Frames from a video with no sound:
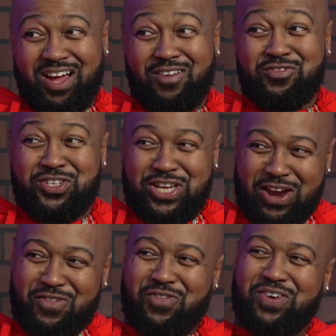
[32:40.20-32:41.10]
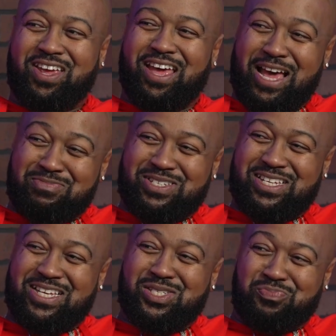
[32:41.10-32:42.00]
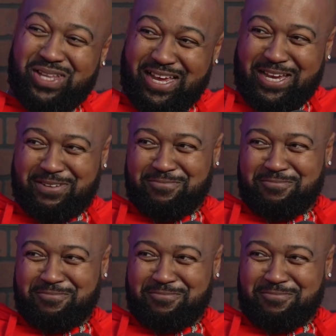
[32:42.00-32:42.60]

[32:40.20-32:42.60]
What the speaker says: of Jeffrey Epstein's plane.